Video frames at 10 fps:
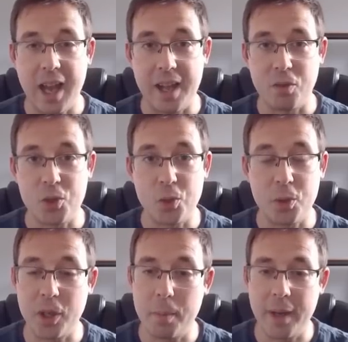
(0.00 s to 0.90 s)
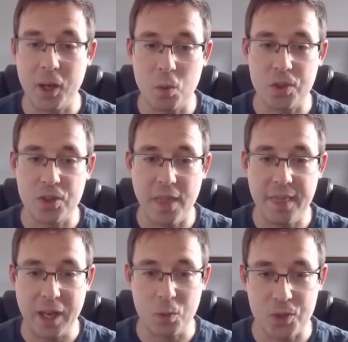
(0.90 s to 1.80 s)
And the result that we got back was
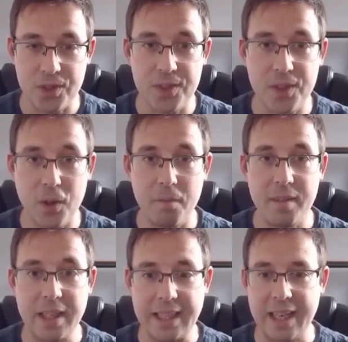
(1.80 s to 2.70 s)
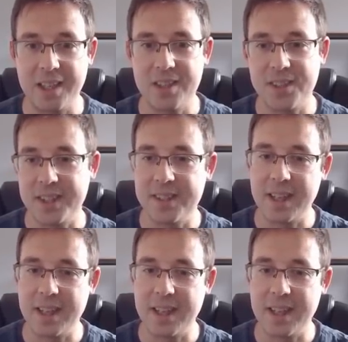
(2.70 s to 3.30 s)
thousands of galaxies.